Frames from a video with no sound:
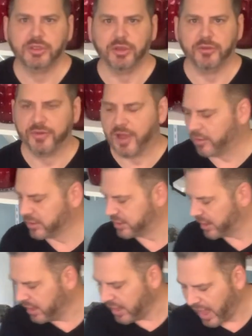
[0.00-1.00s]
2 flowers
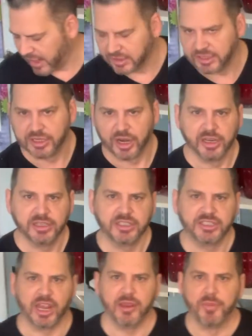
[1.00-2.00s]
in, and it's starting to
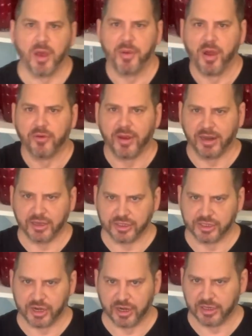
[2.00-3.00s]
shape up already. It's
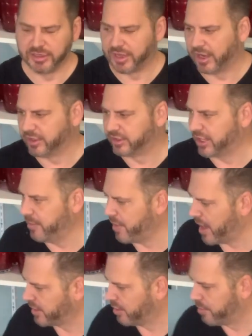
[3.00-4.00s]
starting to take shape
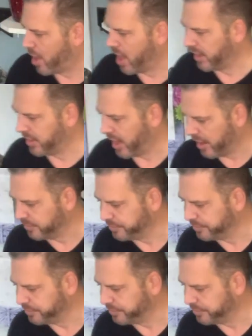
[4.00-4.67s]
and your body there.